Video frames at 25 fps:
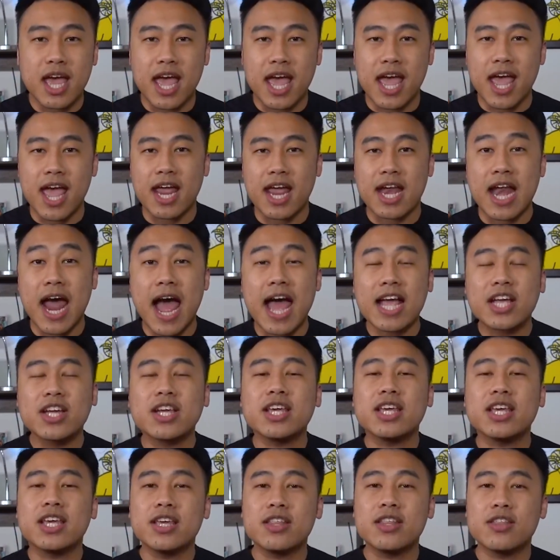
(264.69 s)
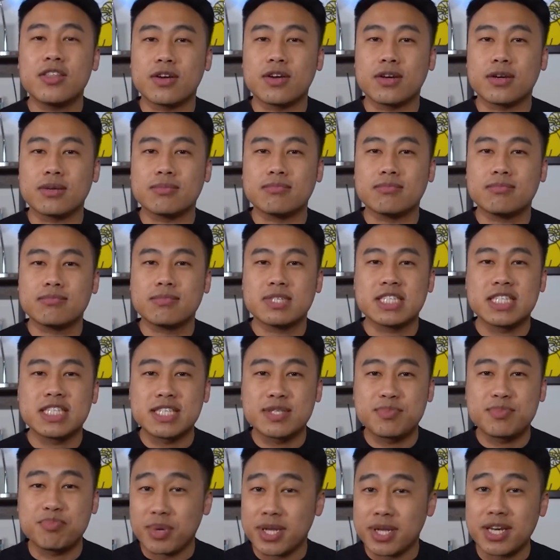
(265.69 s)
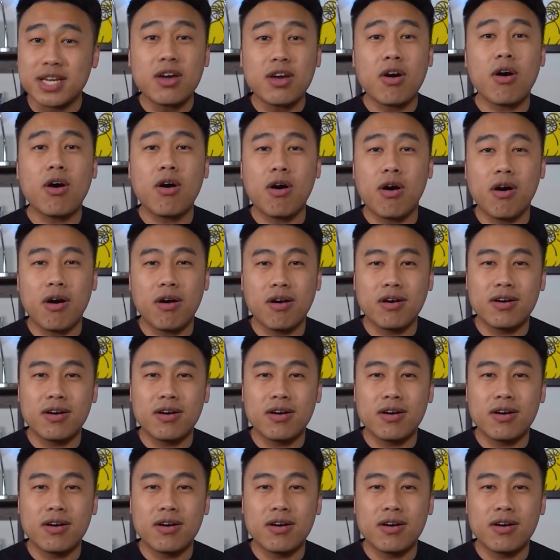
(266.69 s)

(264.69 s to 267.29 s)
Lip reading: and I could either spend it all